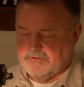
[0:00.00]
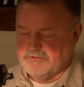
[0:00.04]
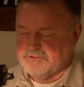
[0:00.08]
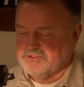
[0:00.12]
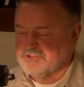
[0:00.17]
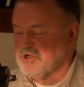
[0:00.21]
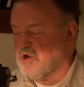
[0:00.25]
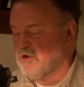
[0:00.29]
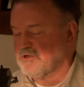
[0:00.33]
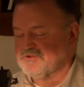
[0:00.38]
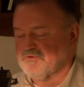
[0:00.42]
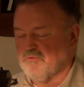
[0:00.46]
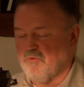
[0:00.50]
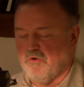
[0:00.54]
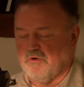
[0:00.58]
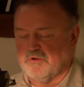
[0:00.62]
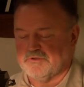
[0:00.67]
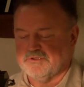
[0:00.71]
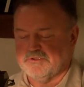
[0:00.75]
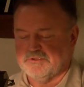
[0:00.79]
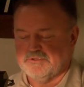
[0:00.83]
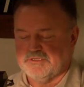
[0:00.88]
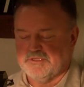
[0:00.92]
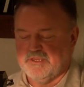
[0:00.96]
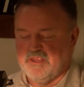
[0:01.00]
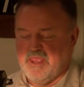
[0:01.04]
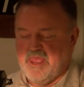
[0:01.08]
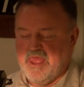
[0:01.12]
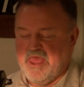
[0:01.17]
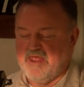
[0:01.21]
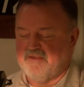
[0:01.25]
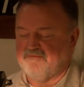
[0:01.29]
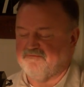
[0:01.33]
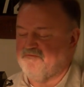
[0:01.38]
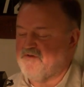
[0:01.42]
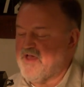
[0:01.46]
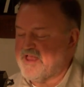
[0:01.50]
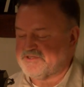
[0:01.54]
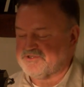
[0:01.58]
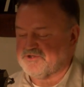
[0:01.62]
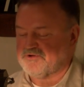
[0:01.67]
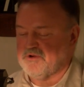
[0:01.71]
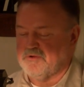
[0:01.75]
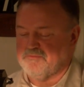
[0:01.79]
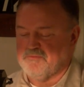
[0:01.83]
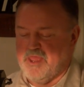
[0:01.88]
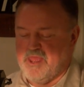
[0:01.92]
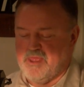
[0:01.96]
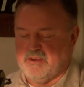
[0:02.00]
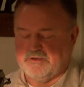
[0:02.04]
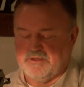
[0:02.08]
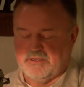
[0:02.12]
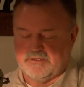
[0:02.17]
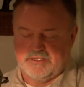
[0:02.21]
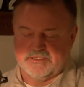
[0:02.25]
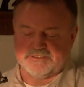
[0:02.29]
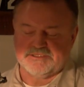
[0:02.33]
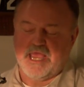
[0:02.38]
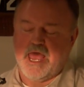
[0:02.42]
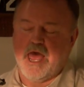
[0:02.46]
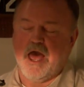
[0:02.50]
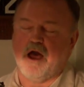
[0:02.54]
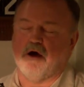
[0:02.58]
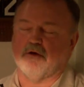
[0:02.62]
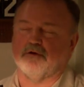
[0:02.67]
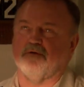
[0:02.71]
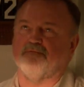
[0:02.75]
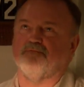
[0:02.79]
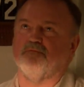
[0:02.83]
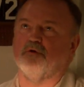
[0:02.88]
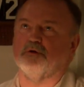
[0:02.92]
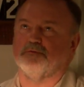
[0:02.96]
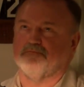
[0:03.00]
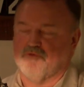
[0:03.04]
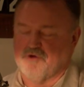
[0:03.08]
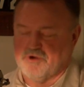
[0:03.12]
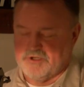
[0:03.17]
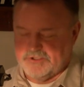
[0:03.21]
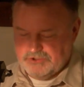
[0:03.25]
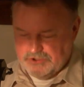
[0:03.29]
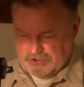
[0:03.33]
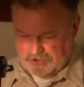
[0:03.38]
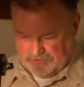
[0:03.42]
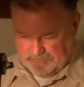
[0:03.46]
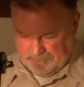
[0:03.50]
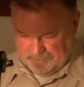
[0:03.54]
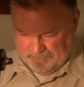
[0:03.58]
church wardens, and vestrymen in the town of Woodbridge.